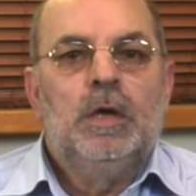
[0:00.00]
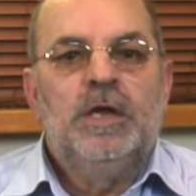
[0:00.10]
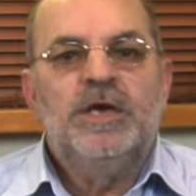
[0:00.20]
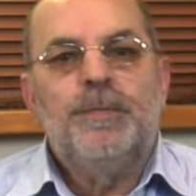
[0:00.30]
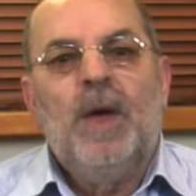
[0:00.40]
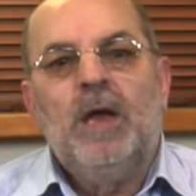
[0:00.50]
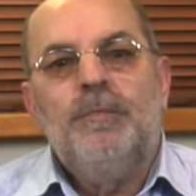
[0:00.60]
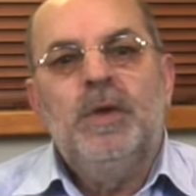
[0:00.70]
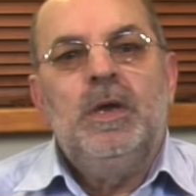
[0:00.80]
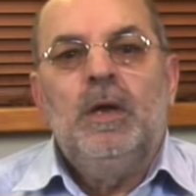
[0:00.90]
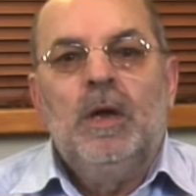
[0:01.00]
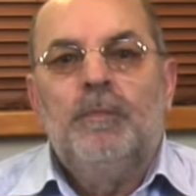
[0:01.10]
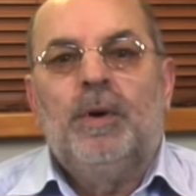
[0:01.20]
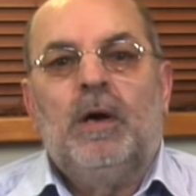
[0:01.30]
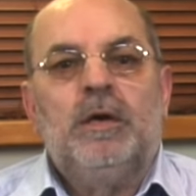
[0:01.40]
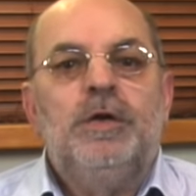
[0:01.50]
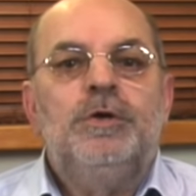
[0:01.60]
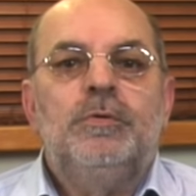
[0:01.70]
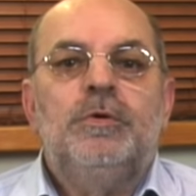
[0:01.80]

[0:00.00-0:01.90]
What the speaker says: This might be partly due